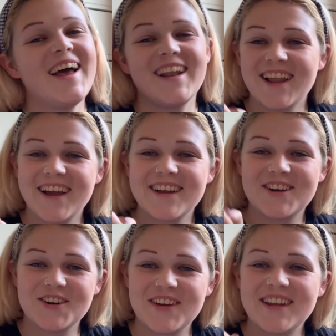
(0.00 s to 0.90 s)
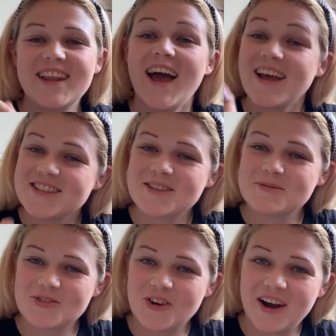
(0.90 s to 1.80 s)
like, comment and
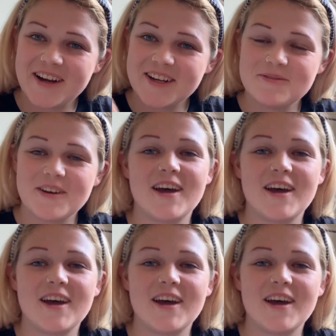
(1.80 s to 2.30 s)
subscribe.